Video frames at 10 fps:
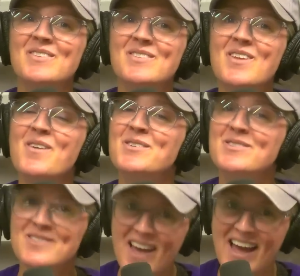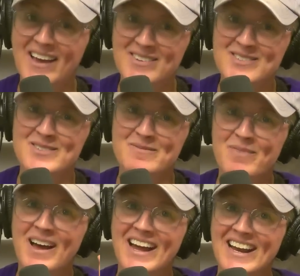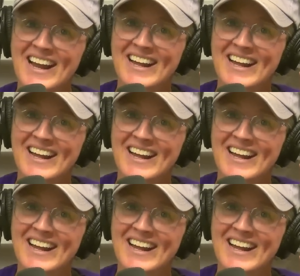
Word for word: no sex but